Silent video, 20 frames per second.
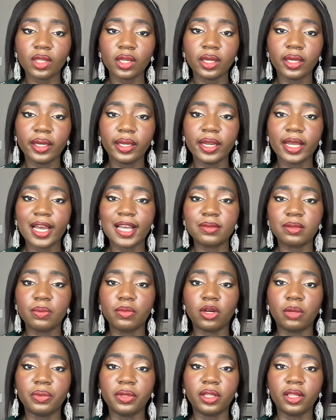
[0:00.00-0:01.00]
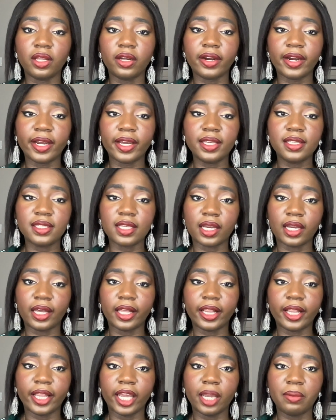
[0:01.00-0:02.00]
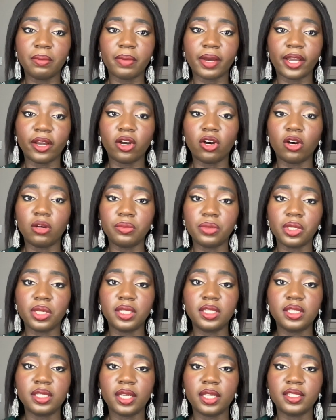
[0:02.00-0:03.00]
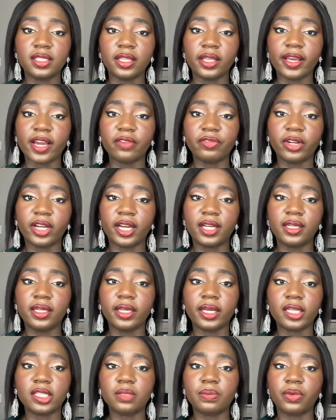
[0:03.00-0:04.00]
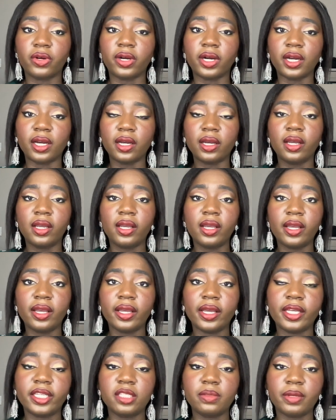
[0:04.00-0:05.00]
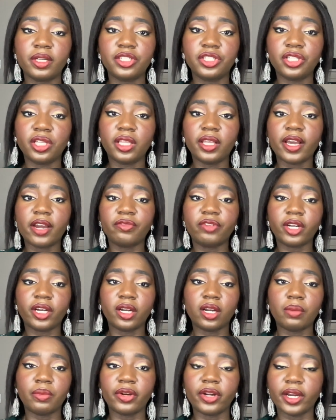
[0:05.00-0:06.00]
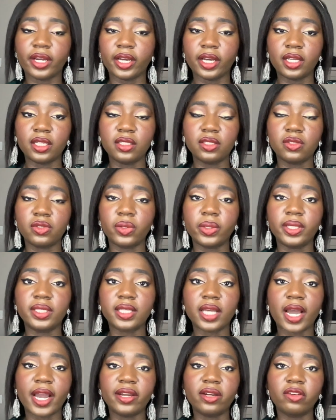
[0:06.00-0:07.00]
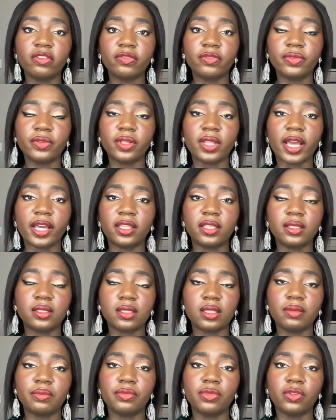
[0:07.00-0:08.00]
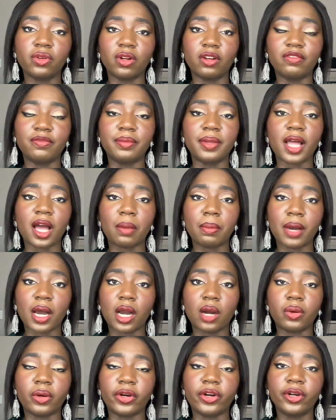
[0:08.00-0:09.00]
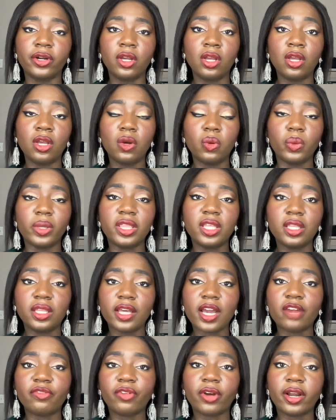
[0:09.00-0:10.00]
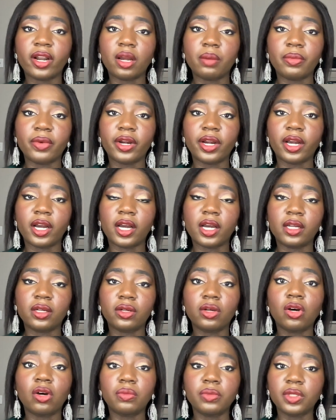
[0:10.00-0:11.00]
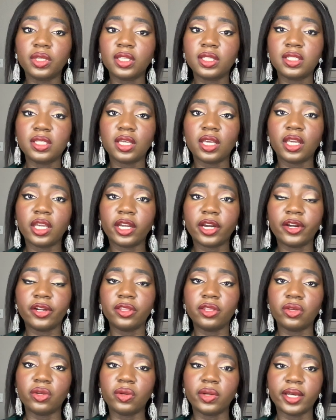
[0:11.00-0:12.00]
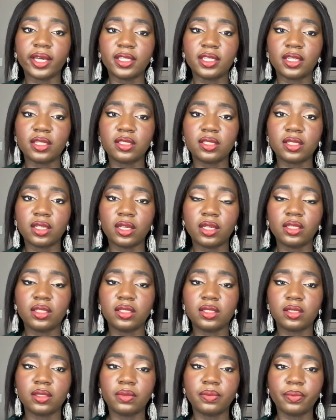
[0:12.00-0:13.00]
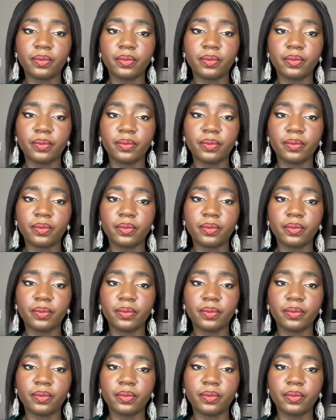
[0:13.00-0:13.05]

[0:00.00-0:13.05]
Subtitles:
It has been popularized and claimed by communities in the African diaspora, especially the African Americans. So it's kind of like the symbol of Black power within the African American community here in the United States.